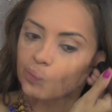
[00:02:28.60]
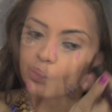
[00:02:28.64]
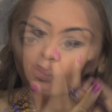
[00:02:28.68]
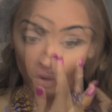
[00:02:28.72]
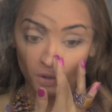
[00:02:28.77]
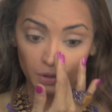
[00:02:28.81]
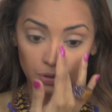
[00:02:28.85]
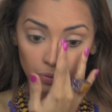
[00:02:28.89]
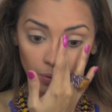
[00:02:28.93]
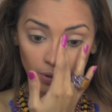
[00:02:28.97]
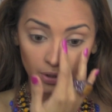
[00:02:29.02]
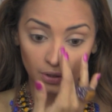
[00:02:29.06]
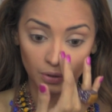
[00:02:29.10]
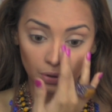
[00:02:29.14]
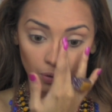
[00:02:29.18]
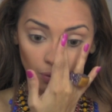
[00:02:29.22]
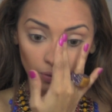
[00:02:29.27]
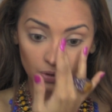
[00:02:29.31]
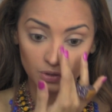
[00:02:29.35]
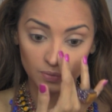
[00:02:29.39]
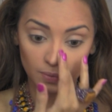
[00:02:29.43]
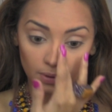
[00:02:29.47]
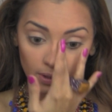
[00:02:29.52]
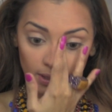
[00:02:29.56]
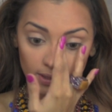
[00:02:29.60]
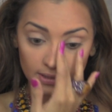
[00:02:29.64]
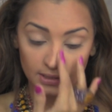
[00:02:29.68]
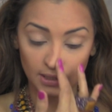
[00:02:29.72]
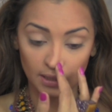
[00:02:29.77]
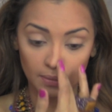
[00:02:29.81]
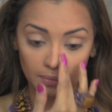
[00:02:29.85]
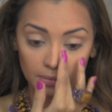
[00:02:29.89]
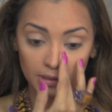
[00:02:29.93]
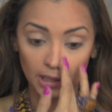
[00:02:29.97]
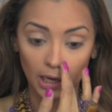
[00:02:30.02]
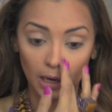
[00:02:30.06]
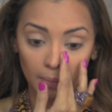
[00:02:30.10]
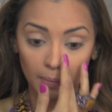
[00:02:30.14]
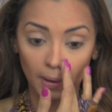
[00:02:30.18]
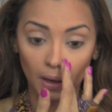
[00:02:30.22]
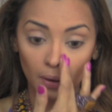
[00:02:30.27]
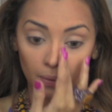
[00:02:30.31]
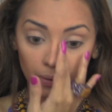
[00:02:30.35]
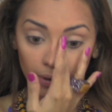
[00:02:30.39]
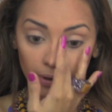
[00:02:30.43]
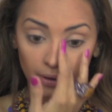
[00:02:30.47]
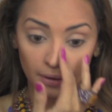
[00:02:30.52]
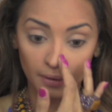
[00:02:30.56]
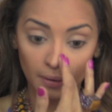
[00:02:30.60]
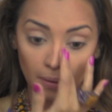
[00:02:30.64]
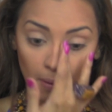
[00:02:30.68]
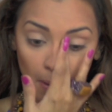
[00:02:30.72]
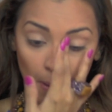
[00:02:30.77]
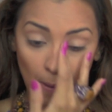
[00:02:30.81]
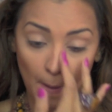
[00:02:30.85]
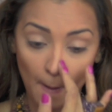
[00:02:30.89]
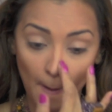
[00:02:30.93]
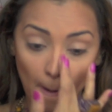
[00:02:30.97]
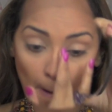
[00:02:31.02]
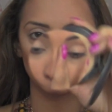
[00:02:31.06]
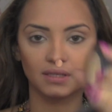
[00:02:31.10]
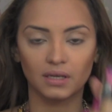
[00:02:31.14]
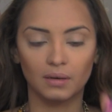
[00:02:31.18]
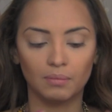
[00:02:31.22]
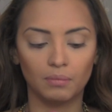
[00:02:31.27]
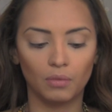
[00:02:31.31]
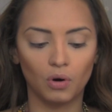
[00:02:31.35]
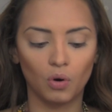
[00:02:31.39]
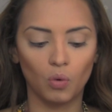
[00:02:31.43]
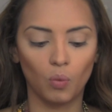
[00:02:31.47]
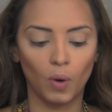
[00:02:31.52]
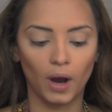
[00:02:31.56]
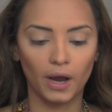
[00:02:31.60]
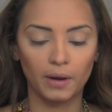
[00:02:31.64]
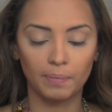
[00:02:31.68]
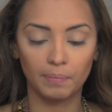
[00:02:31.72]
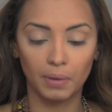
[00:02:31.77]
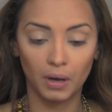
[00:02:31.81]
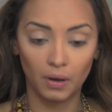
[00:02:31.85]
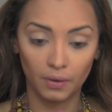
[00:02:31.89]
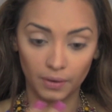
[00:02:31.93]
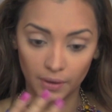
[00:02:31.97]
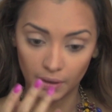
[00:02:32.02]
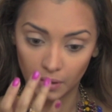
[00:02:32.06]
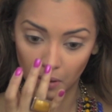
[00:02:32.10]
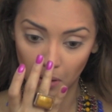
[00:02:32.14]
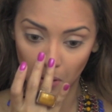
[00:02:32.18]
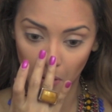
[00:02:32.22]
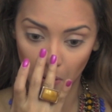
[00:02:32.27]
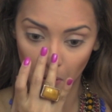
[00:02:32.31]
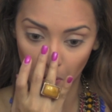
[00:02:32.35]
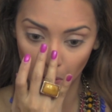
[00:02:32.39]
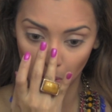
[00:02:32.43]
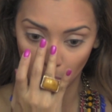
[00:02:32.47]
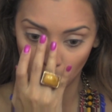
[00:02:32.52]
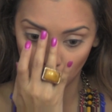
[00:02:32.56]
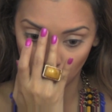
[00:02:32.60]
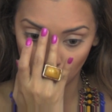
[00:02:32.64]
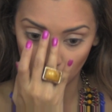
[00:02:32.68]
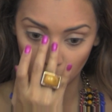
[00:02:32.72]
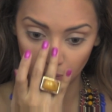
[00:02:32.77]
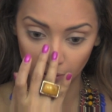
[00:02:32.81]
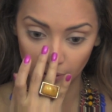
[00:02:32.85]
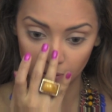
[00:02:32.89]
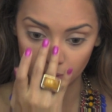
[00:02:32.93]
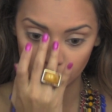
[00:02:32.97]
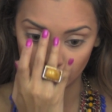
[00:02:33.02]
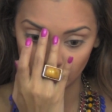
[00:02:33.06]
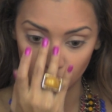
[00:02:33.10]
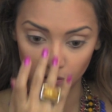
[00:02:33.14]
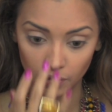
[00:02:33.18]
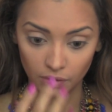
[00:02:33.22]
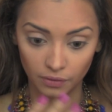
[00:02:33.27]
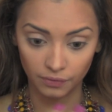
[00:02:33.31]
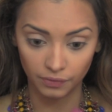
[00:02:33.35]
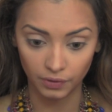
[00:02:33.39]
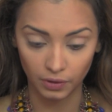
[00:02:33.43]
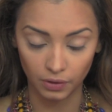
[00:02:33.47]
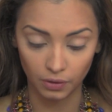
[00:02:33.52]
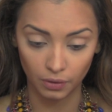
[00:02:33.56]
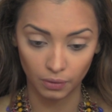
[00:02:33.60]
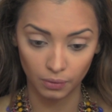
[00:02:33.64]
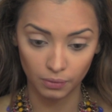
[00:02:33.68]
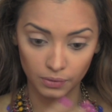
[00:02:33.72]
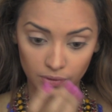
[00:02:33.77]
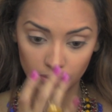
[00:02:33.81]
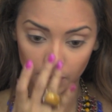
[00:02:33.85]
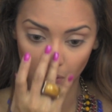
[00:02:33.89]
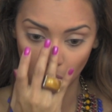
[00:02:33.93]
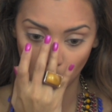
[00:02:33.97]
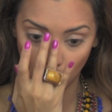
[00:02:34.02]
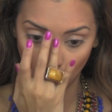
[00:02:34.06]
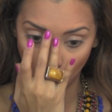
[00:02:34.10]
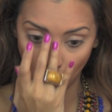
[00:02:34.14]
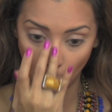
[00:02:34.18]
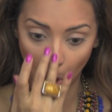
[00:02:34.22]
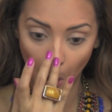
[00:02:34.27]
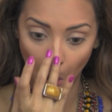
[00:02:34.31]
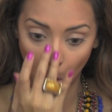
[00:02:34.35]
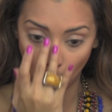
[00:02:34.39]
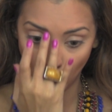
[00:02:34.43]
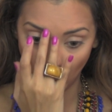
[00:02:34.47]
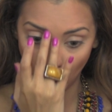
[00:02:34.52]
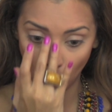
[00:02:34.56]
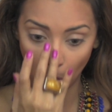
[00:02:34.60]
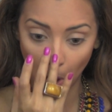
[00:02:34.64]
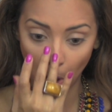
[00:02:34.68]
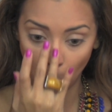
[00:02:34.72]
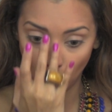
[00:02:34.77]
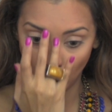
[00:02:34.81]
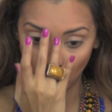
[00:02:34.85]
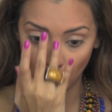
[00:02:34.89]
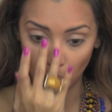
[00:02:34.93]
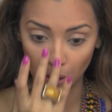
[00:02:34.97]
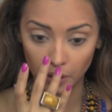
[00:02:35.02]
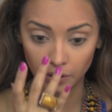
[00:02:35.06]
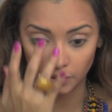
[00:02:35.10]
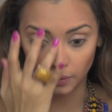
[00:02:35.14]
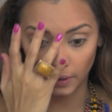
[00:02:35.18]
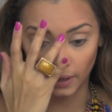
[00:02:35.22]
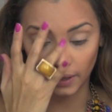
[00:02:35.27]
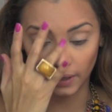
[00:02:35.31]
Contour your nose with the same dark powder. Apply some more white powder in the center of your nose to